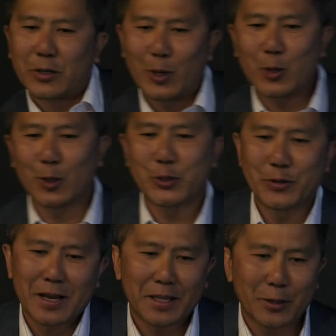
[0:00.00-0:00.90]
Great
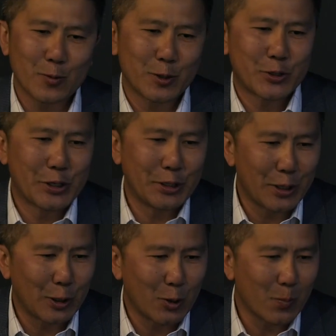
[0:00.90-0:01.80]
question. I think we're still in
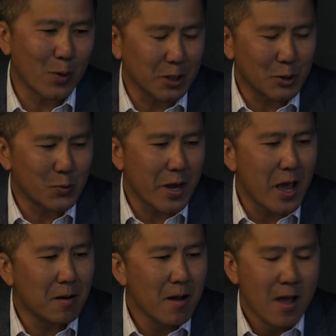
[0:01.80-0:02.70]
the learning process right
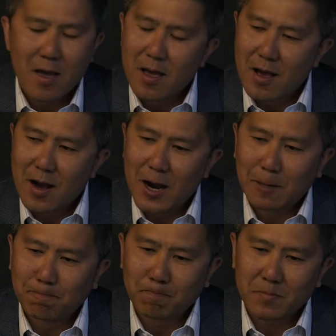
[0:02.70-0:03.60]
now.
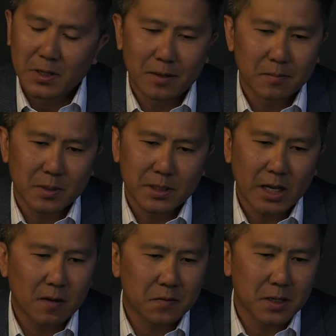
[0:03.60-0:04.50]
The
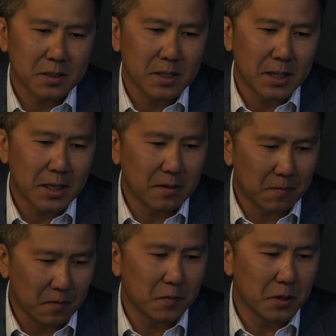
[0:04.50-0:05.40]
Takeoff says that they can
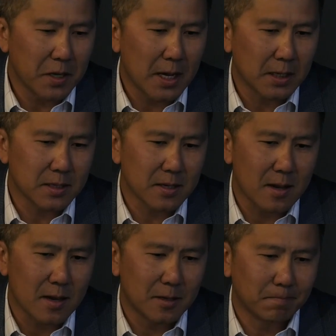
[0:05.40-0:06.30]
fulfill that.
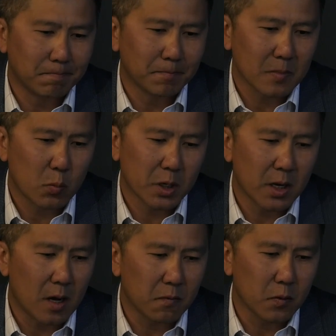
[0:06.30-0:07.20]
We're
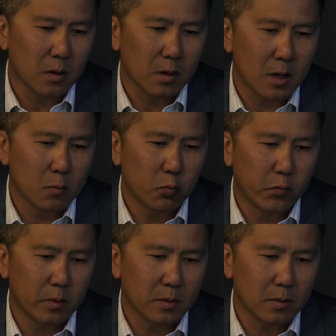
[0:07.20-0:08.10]
going to offer a
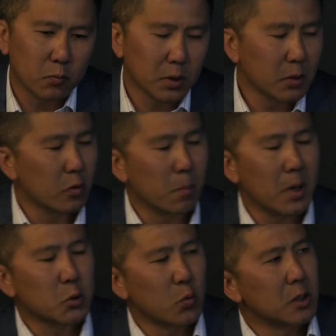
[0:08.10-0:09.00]
really
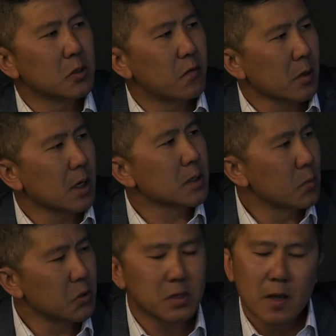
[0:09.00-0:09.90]
robust windows for our
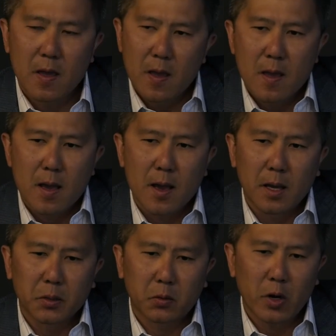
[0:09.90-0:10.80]
customers.
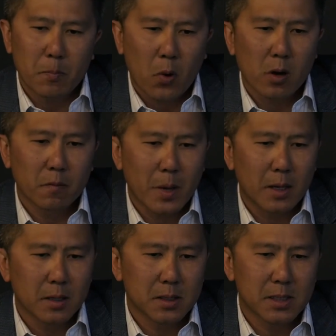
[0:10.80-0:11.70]
The great part
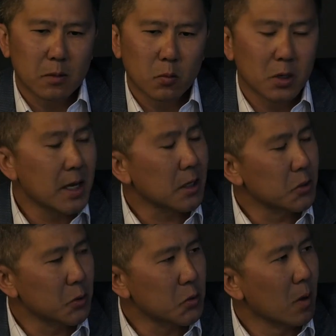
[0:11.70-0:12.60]
about it is that we're
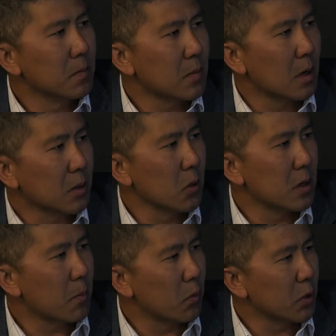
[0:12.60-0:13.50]
attached to the store. Our
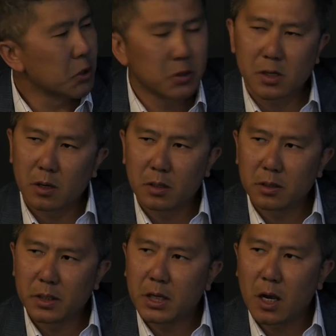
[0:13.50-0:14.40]
current operations are
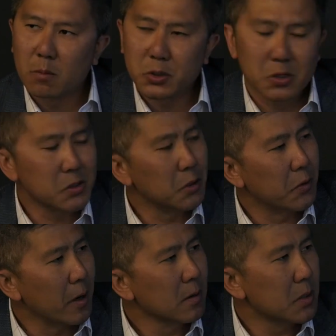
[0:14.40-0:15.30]
in e-commerce is still
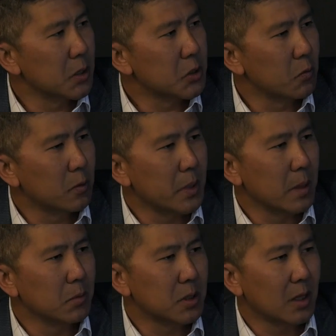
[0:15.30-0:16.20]
there, and so we'll be
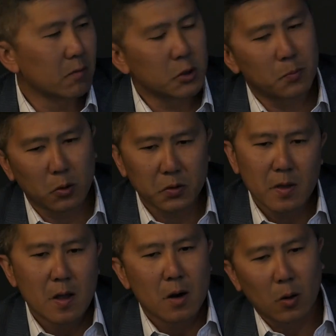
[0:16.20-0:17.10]
able to leverage both
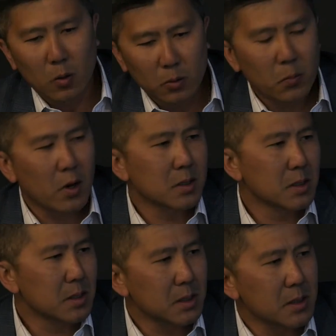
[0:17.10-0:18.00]
our old
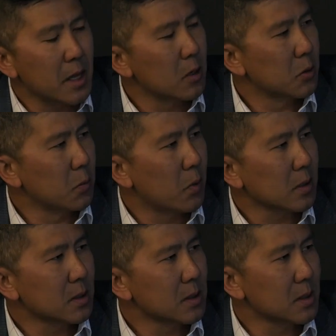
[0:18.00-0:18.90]
processes and our new
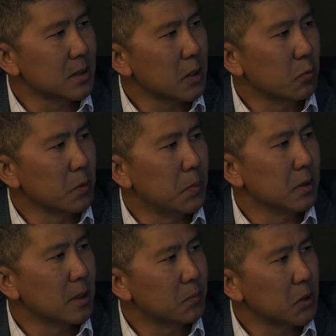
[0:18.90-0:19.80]
processes until we
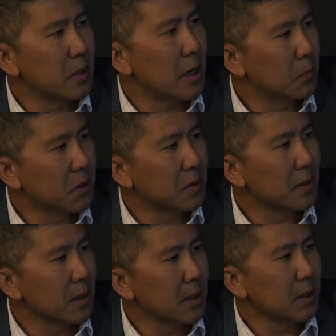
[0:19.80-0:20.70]
build up to the output
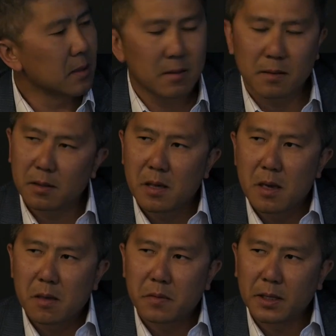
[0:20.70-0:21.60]
that
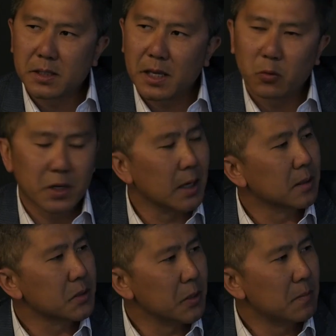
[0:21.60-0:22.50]
they say we
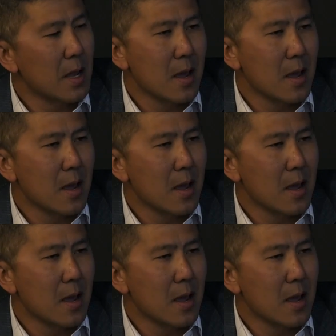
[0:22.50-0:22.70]
can. So